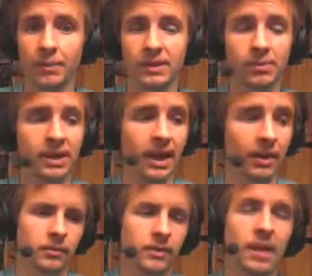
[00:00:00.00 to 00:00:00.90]
has been
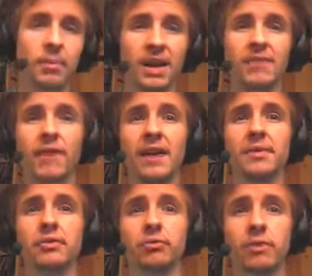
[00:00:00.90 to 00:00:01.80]
out, but I
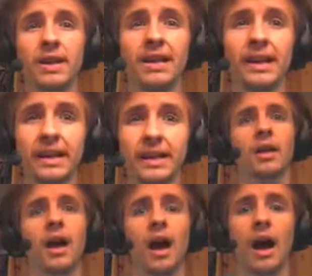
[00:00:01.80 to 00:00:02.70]
found that really,
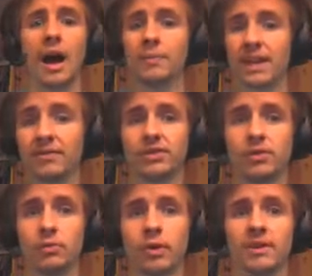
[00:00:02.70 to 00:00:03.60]
I'm never
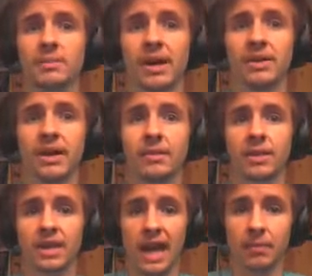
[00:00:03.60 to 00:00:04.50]
too worried about the
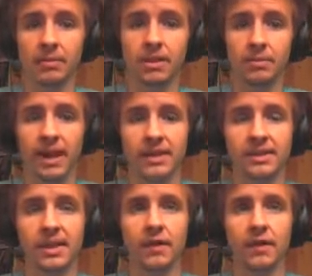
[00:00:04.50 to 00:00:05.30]
enemy capping my base.